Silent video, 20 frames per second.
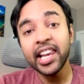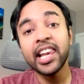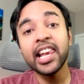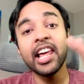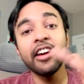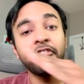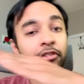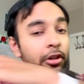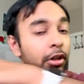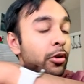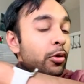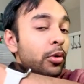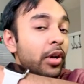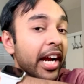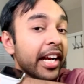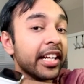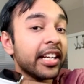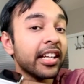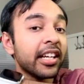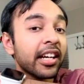left to
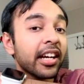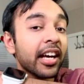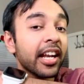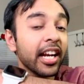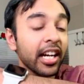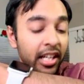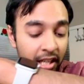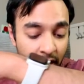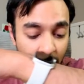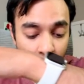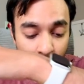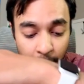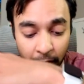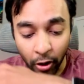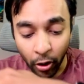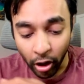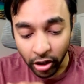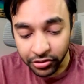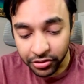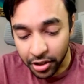right, correct?
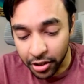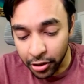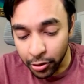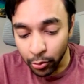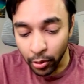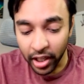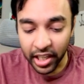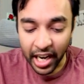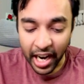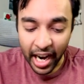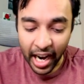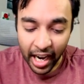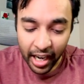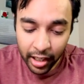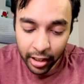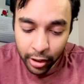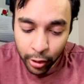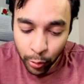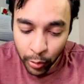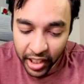Because you are
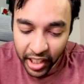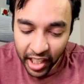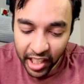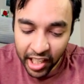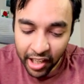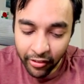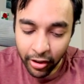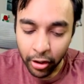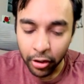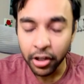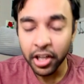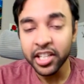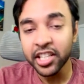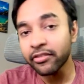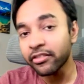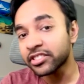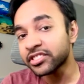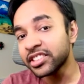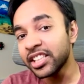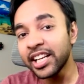doing a level order
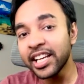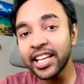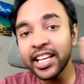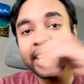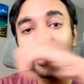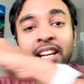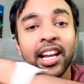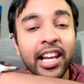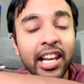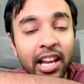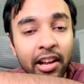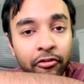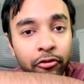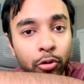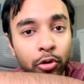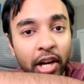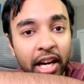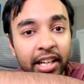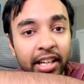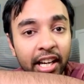traversal in left
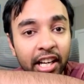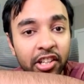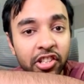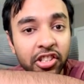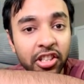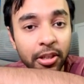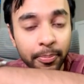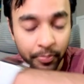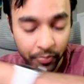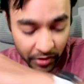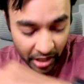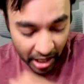to right direction.